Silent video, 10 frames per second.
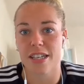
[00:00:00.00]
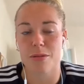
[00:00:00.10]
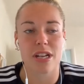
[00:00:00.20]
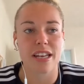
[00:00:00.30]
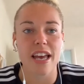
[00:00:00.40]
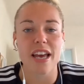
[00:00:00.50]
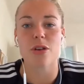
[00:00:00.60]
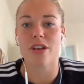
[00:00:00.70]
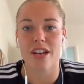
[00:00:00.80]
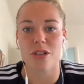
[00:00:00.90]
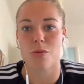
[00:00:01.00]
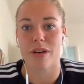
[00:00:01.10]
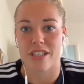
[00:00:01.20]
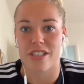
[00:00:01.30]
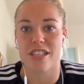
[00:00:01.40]
was like, yeah, you gotta
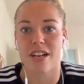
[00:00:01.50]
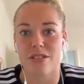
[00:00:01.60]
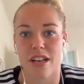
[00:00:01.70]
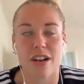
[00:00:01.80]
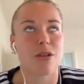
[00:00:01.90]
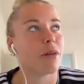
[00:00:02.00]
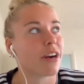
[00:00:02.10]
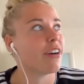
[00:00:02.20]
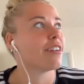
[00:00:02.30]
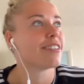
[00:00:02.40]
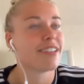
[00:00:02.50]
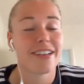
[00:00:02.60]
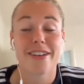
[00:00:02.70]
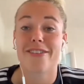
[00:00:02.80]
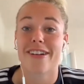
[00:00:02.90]
switch. And I was like, oh my
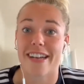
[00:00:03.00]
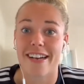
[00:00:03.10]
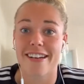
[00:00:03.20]
god, okay.